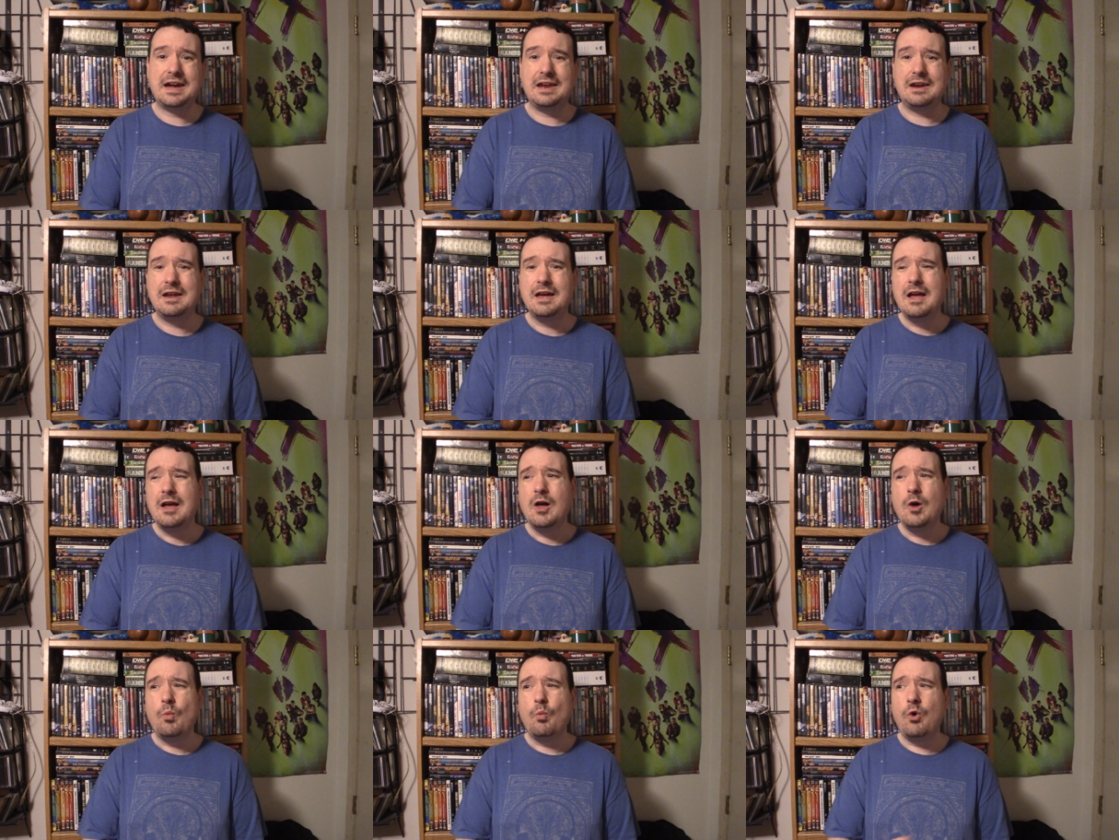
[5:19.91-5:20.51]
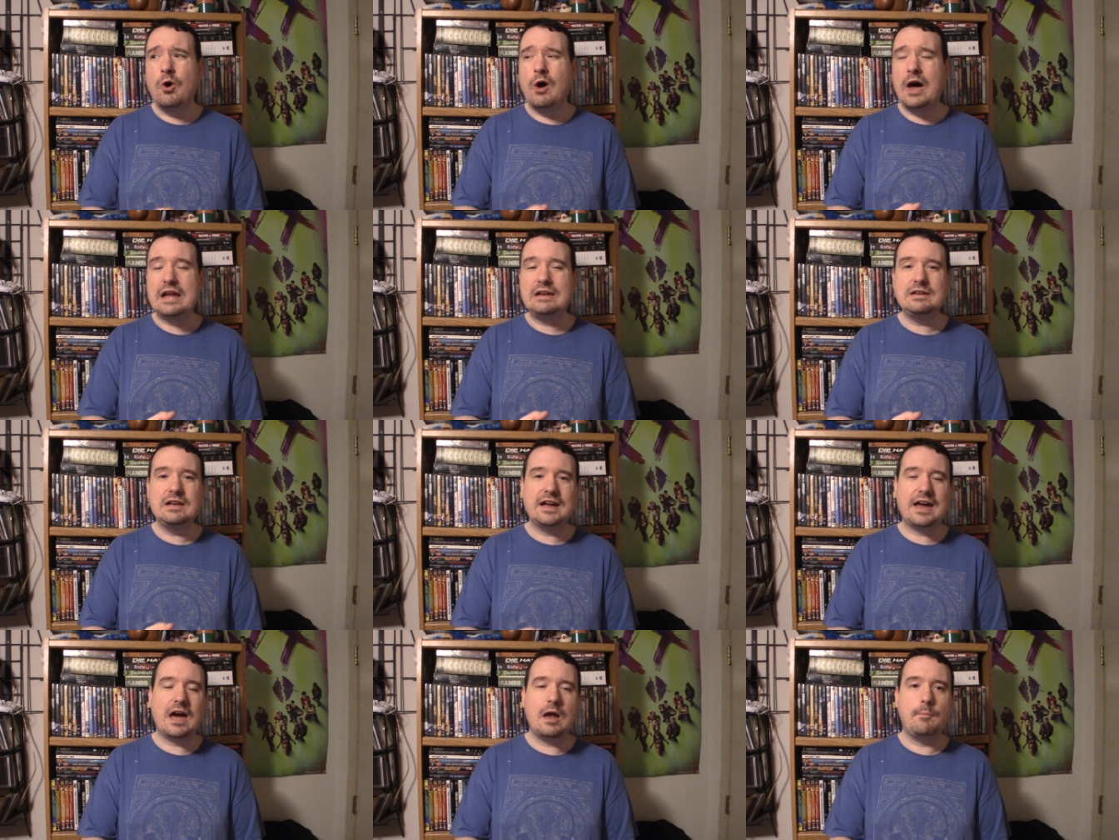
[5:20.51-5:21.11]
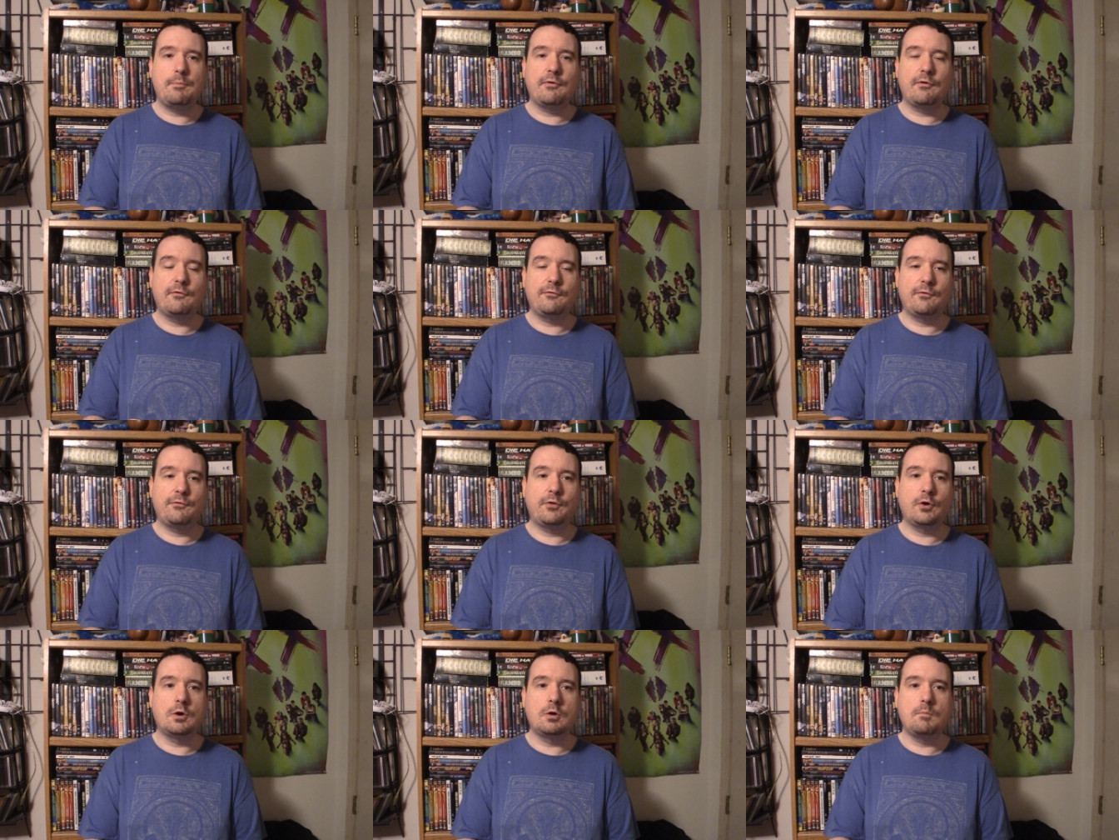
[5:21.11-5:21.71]
And while I did kind of
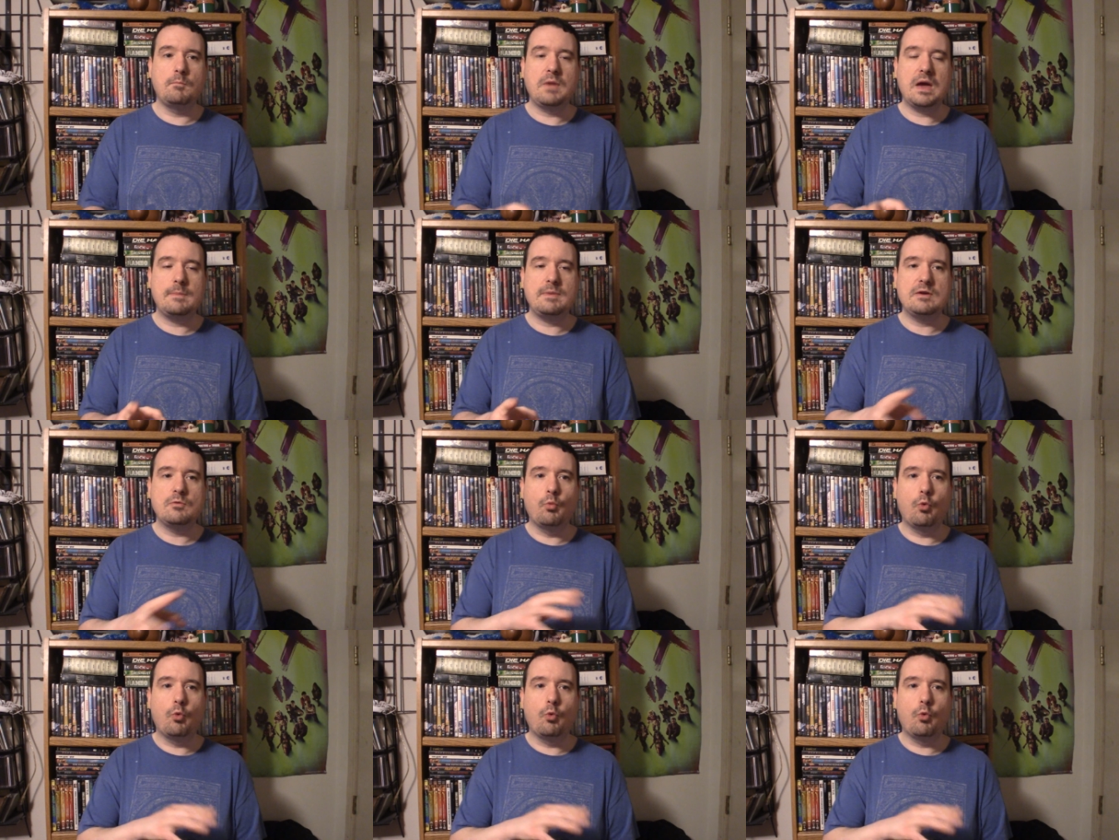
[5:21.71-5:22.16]
prefer maybe